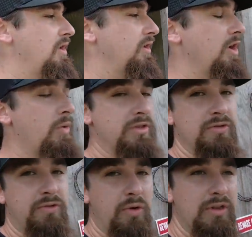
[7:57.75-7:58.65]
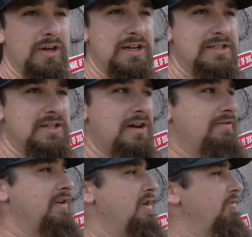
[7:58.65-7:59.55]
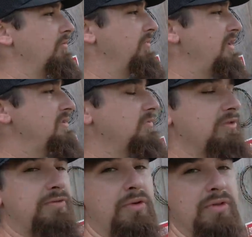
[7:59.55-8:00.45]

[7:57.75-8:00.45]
Go with the four lug stuff, replace it with four